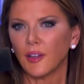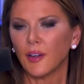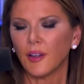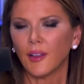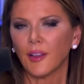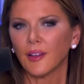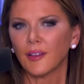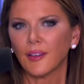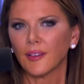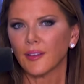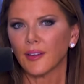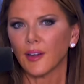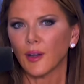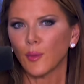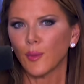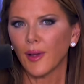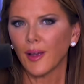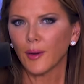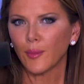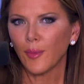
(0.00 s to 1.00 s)
You know, that doesn't
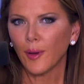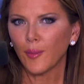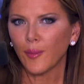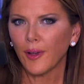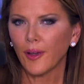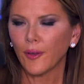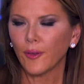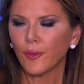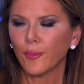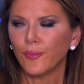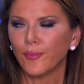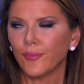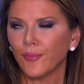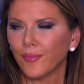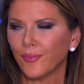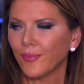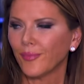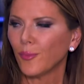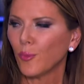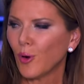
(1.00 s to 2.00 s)
come out of my mouth. Hmm,
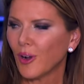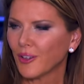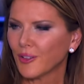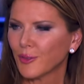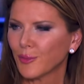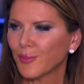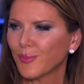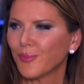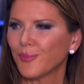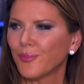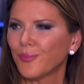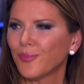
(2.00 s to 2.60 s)
watch.